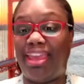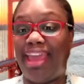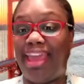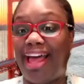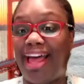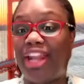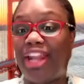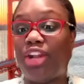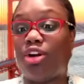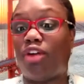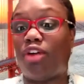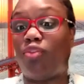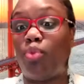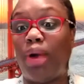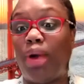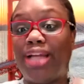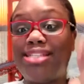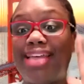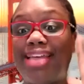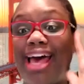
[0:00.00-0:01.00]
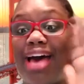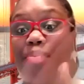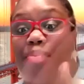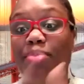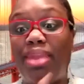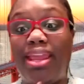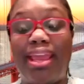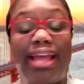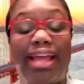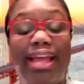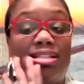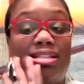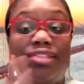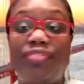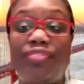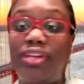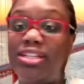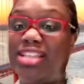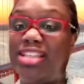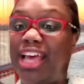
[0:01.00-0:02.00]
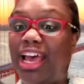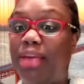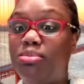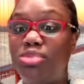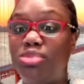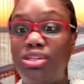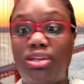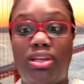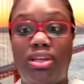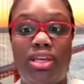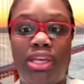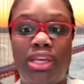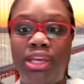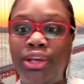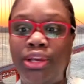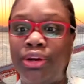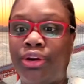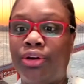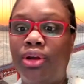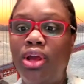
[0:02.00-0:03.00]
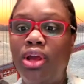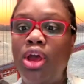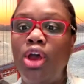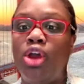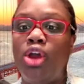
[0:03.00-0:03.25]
calendar of what's happening at different times in the year.